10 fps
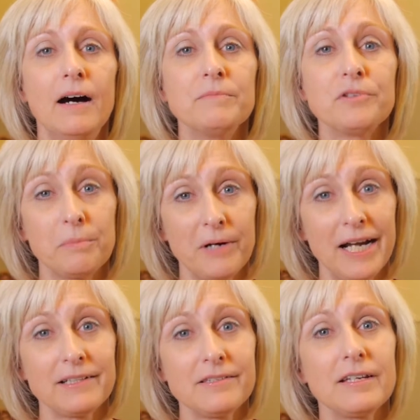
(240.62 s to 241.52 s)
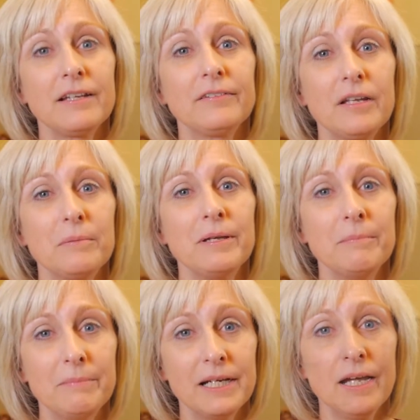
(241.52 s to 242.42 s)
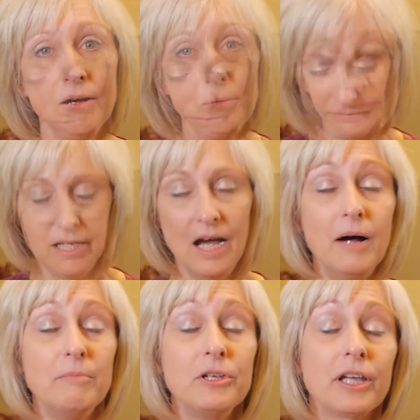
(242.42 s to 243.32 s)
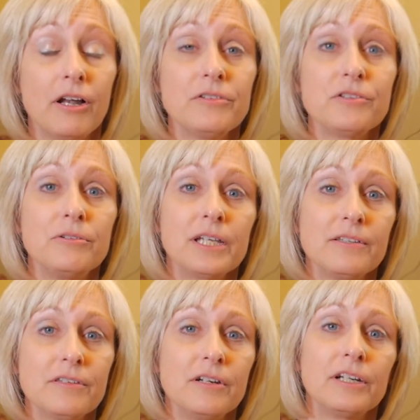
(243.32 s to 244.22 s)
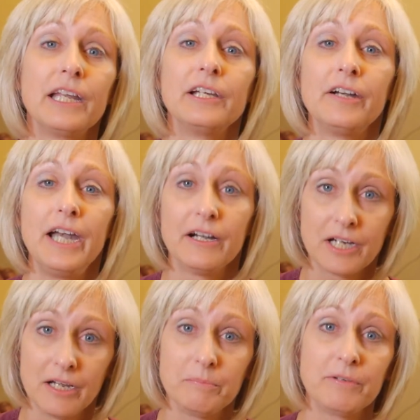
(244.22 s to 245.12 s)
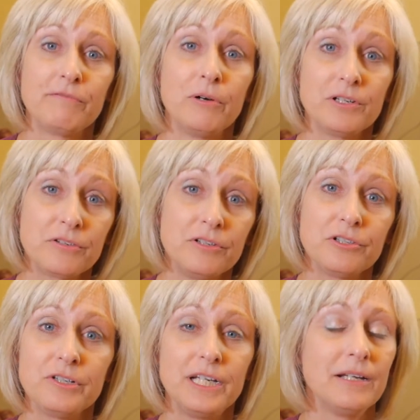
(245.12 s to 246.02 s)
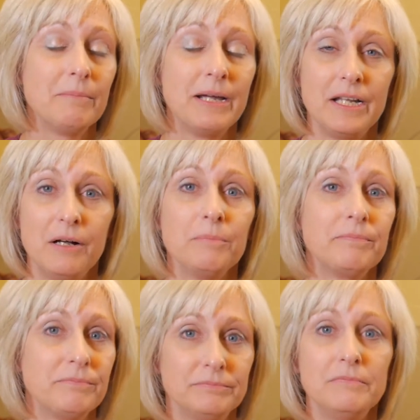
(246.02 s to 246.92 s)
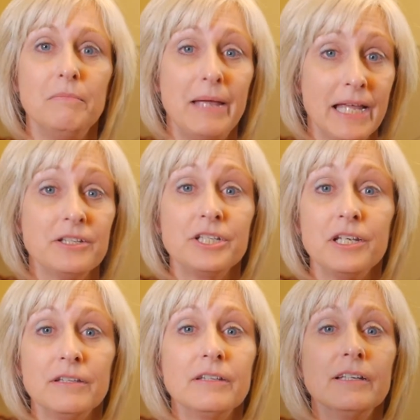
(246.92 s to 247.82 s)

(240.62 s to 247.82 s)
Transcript: So practicing is going to be a big help. You could also consider getting your hair cut before surgery, and it might help manage it.